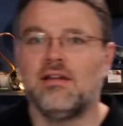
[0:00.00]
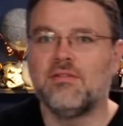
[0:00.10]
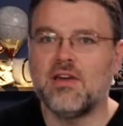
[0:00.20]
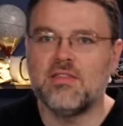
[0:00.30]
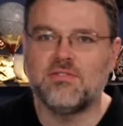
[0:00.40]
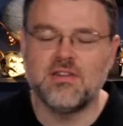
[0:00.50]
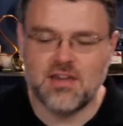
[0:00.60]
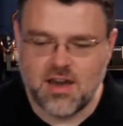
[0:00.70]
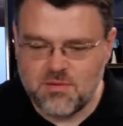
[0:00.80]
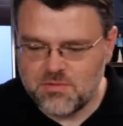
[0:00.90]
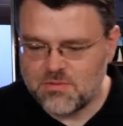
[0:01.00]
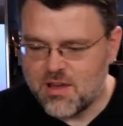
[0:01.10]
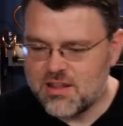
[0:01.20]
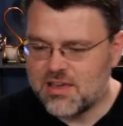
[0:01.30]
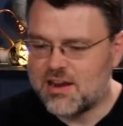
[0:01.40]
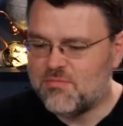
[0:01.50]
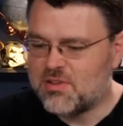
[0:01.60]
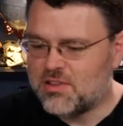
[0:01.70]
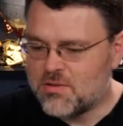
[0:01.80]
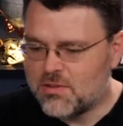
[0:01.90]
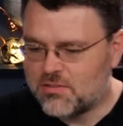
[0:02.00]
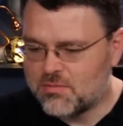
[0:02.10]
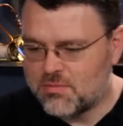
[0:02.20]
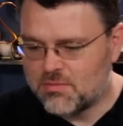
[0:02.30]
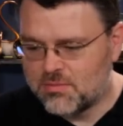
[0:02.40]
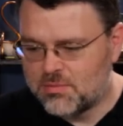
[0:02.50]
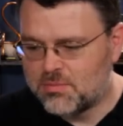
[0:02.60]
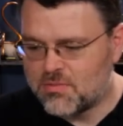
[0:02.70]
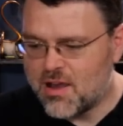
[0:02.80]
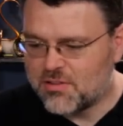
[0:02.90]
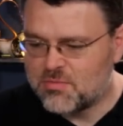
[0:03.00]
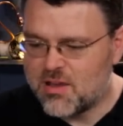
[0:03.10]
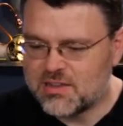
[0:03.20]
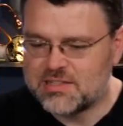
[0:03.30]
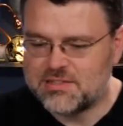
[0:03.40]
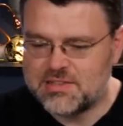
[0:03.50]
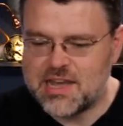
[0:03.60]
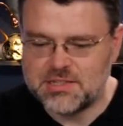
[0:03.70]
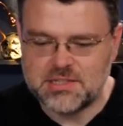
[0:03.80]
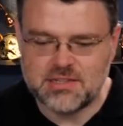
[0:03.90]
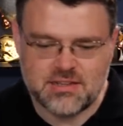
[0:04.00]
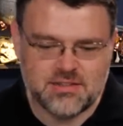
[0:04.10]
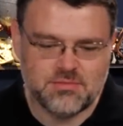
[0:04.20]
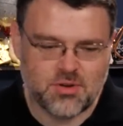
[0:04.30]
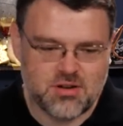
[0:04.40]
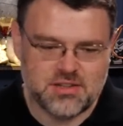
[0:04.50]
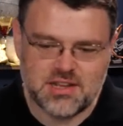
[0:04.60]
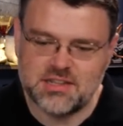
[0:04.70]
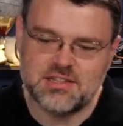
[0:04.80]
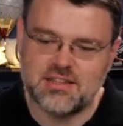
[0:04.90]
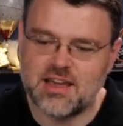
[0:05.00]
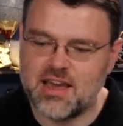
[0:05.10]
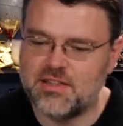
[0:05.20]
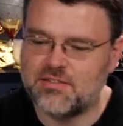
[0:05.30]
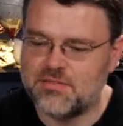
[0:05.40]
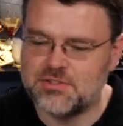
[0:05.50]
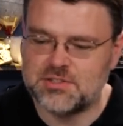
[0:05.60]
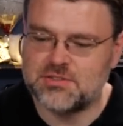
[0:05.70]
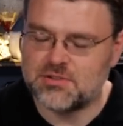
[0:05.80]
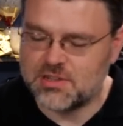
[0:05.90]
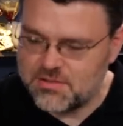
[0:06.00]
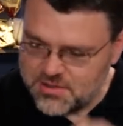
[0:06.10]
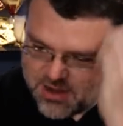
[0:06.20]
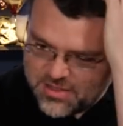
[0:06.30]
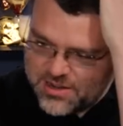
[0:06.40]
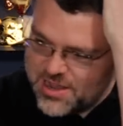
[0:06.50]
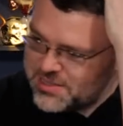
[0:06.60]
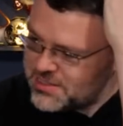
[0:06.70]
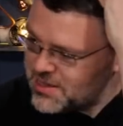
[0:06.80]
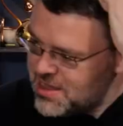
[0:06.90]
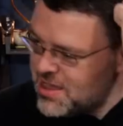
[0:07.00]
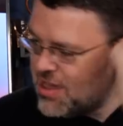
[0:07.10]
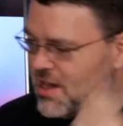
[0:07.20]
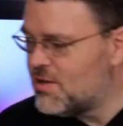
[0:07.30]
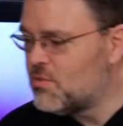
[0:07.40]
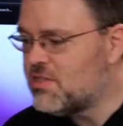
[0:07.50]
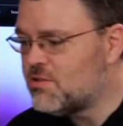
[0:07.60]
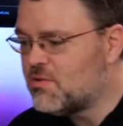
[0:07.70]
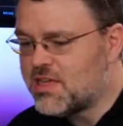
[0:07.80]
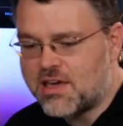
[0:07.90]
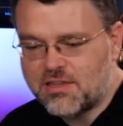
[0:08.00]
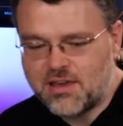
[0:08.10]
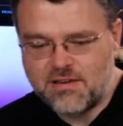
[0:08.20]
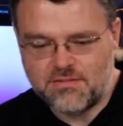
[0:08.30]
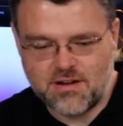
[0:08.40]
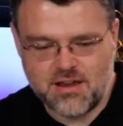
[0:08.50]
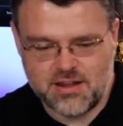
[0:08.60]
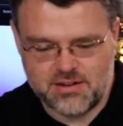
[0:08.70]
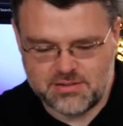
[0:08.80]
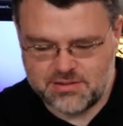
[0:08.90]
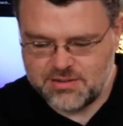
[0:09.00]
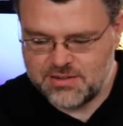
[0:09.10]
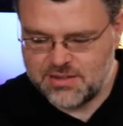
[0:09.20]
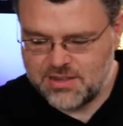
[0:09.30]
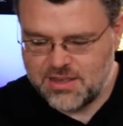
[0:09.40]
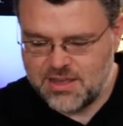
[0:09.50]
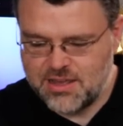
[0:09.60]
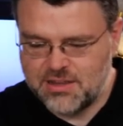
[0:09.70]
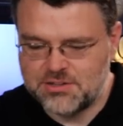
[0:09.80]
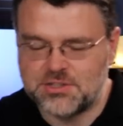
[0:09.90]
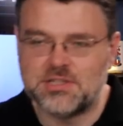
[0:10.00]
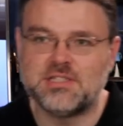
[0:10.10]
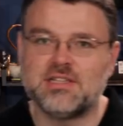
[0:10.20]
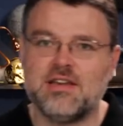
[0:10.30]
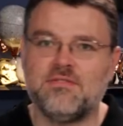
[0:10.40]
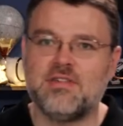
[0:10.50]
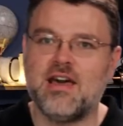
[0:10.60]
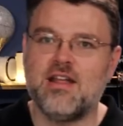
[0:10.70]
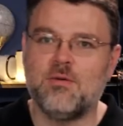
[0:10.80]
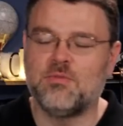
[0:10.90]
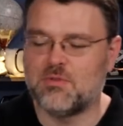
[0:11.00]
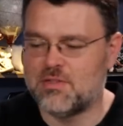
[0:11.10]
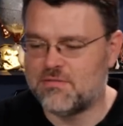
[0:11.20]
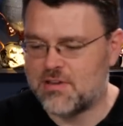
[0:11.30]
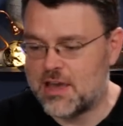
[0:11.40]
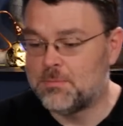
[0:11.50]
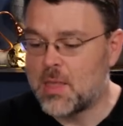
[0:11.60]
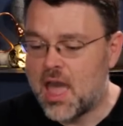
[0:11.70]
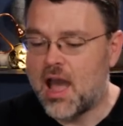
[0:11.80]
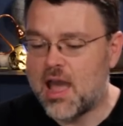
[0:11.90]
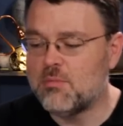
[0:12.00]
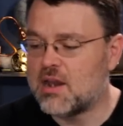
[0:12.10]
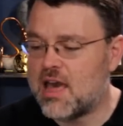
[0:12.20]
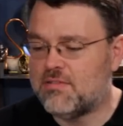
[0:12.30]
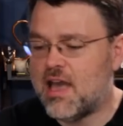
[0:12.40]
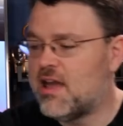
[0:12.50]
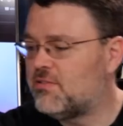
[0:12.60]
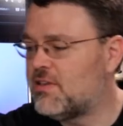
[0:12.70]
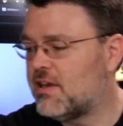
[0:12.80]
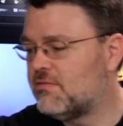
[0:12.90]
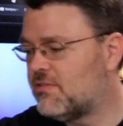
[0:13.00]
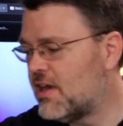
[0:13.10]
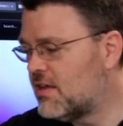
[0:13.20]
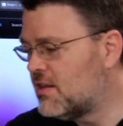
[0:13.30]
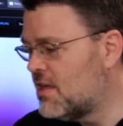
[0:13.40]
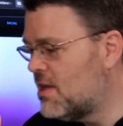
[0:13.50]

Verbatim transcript: I've got this thing up and running and I've been doing some Proxmox testing and burn-in testing and that kind of stuff, just sort of leaving it on the desk uh, with and without the cover on it just to see if that helps with the fan. I am gonna have to add a second fan